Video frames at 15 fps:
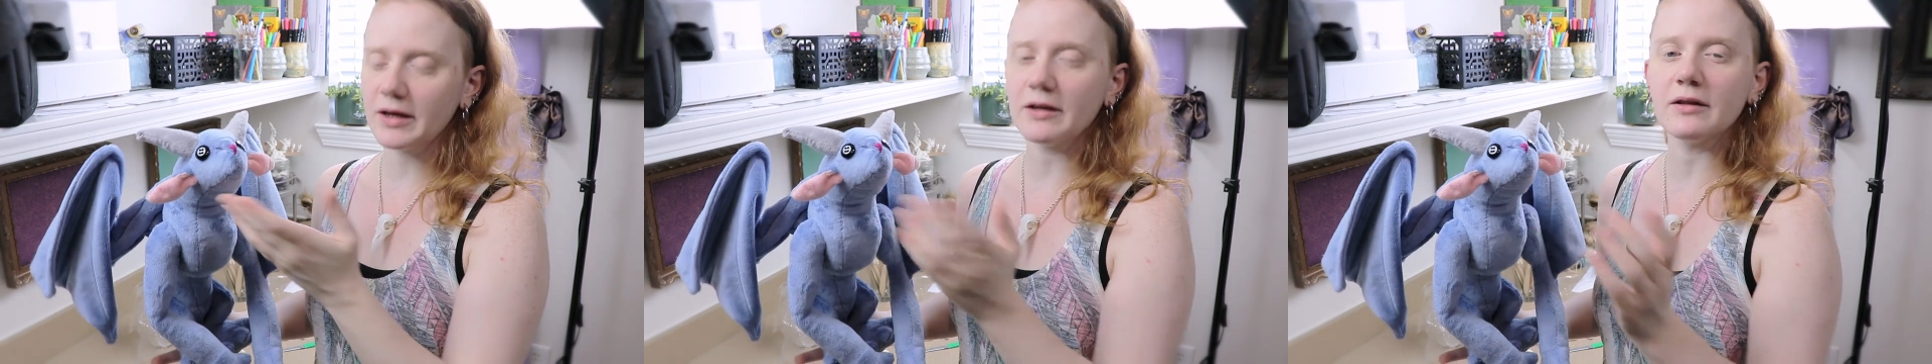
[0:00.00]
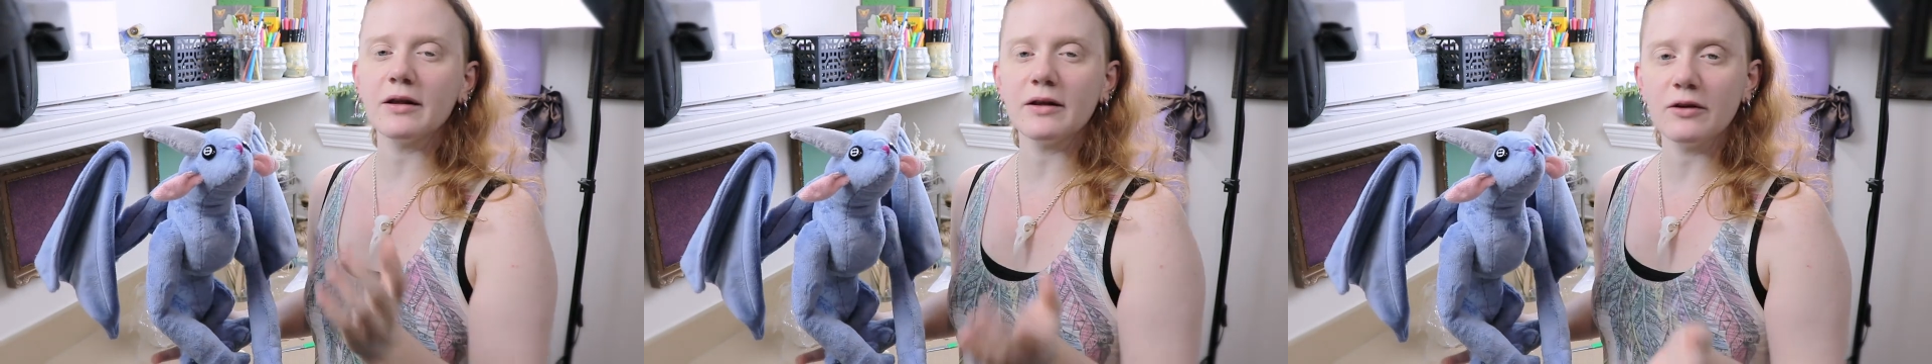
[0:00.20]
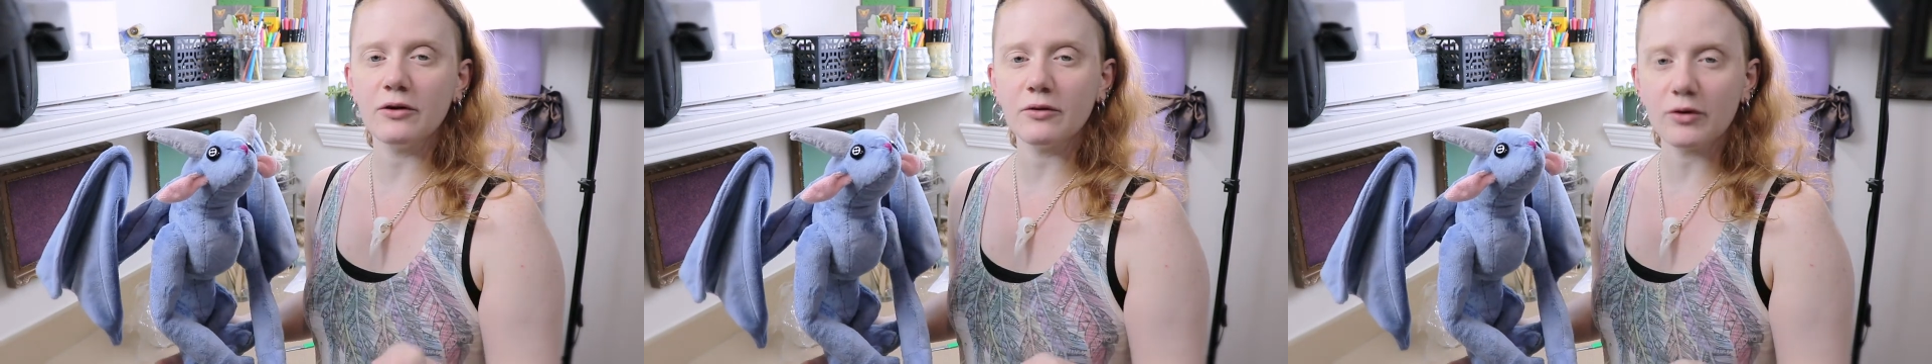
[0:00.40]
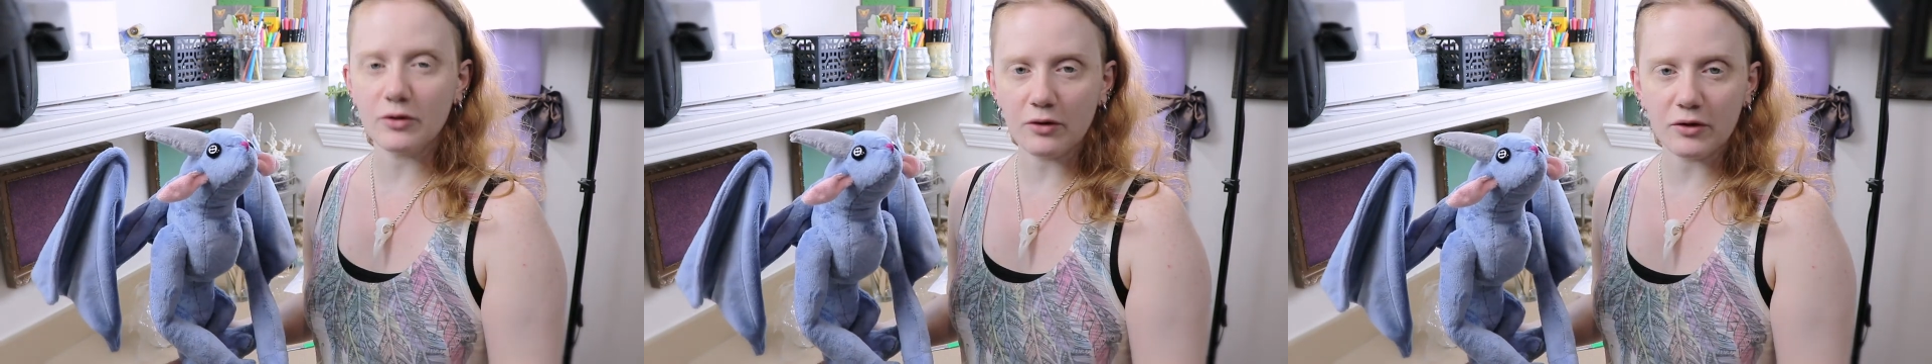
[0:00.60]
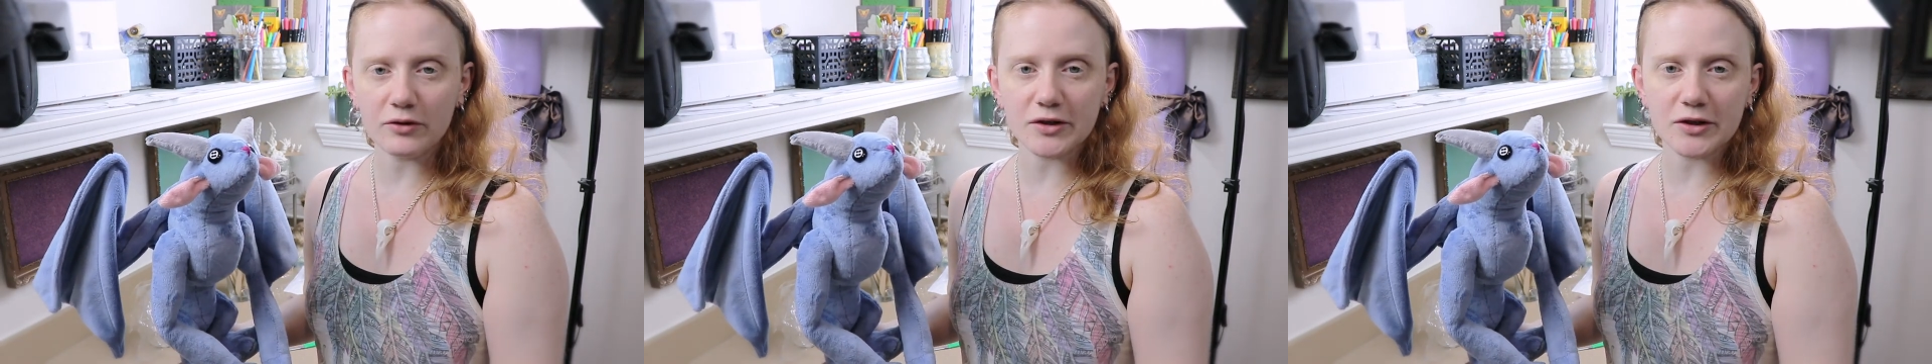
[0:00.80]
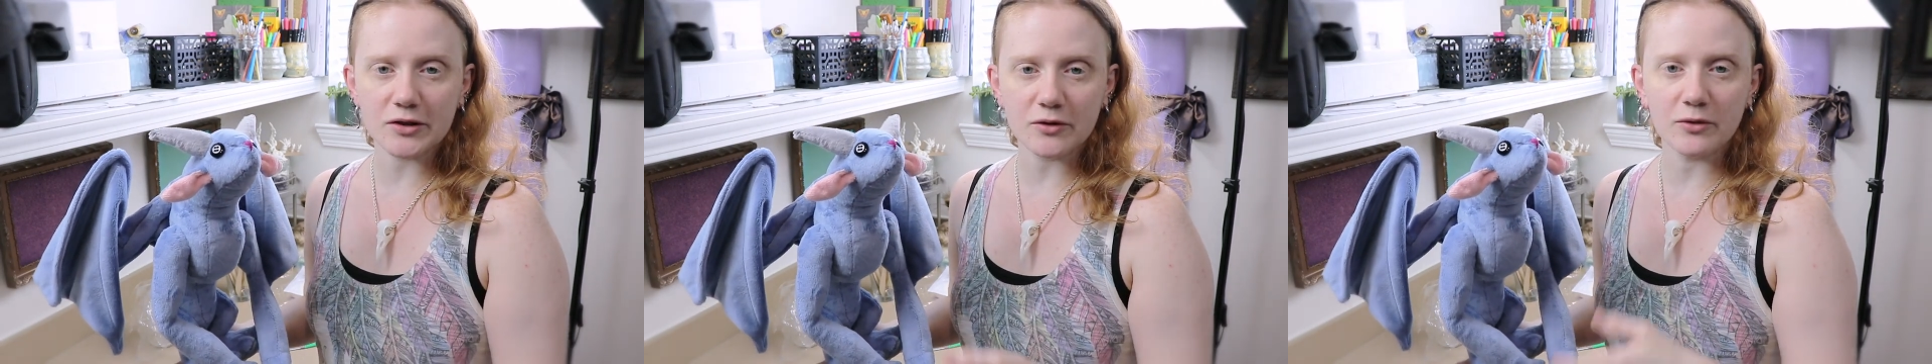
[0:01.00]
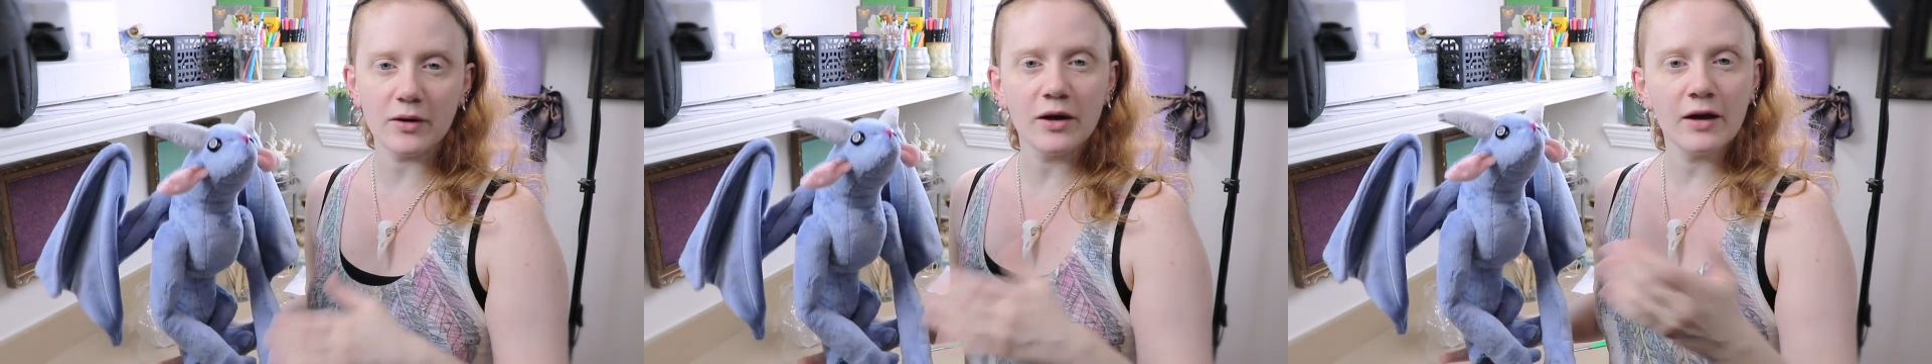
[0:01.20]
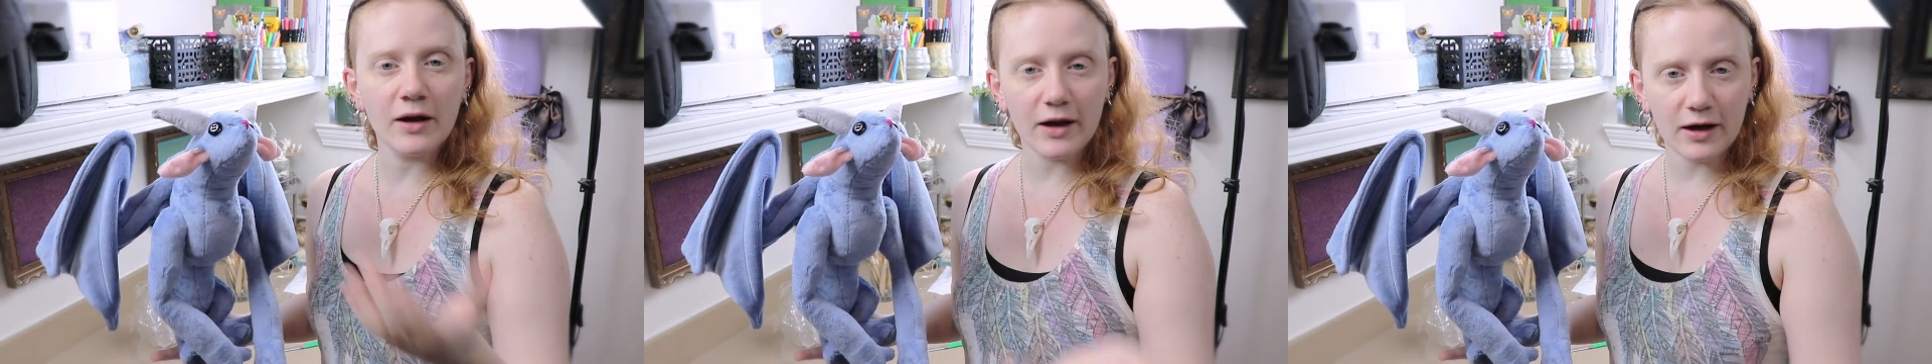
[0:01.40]
and then you can also
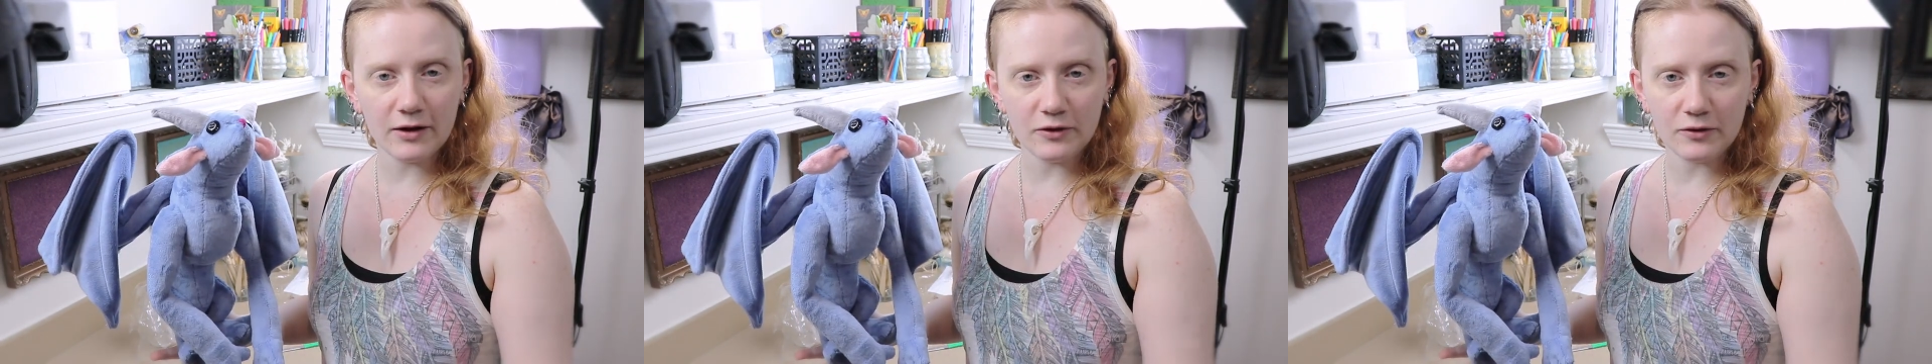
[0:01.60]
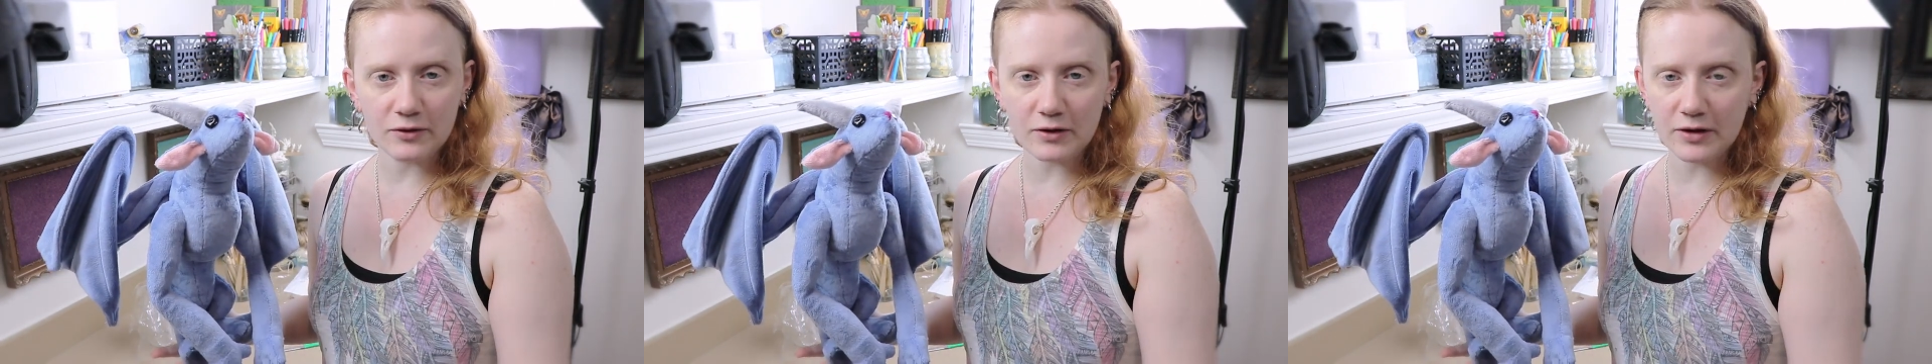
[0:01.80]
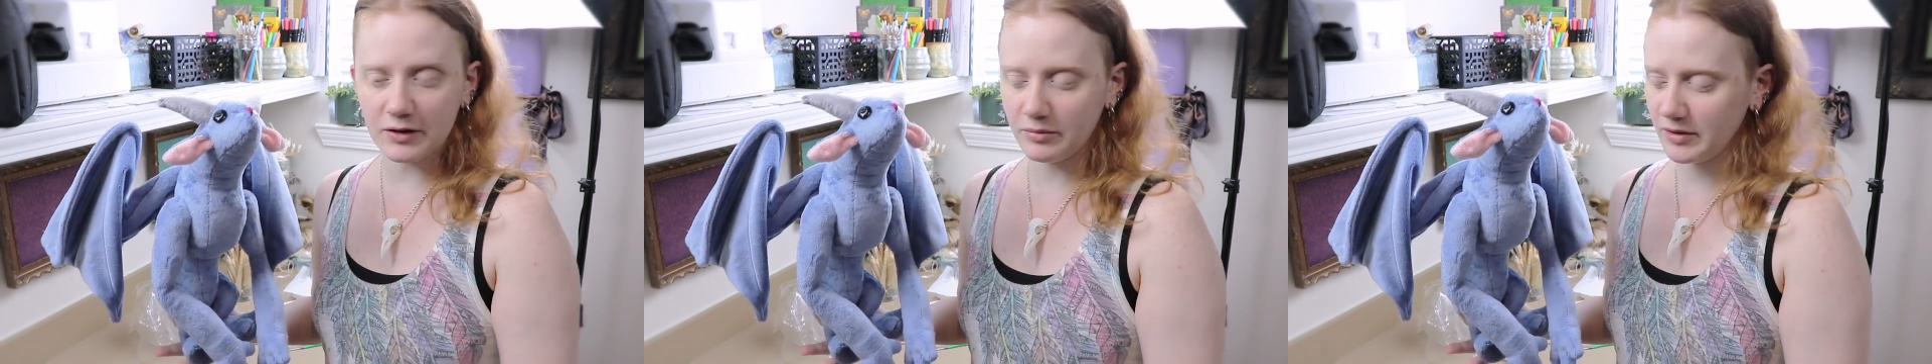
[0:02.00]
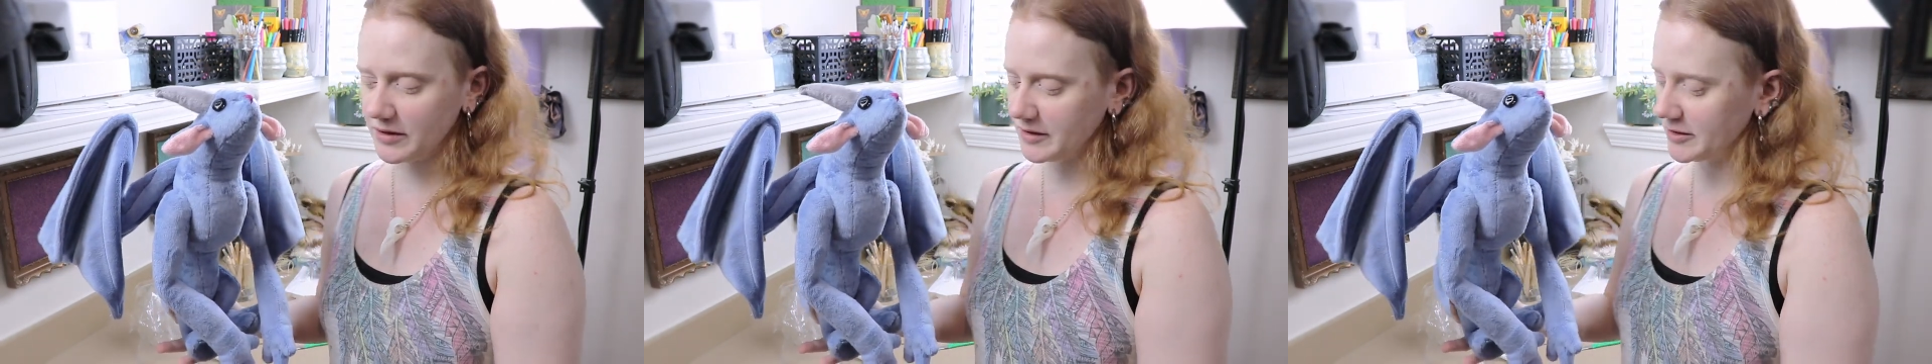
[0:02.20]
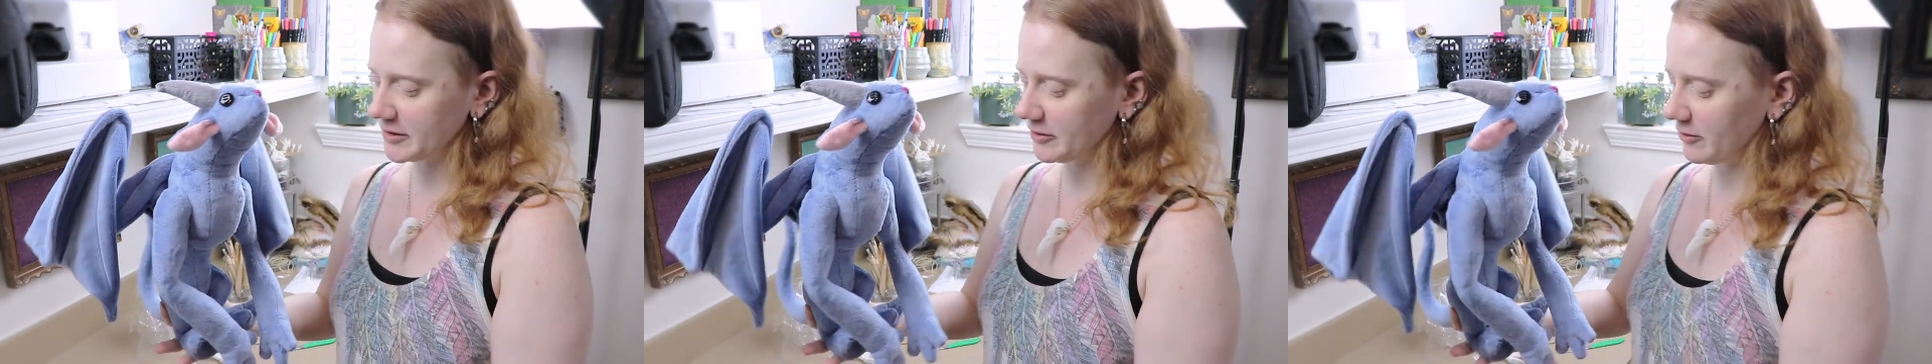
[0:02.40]
add your clay pieces.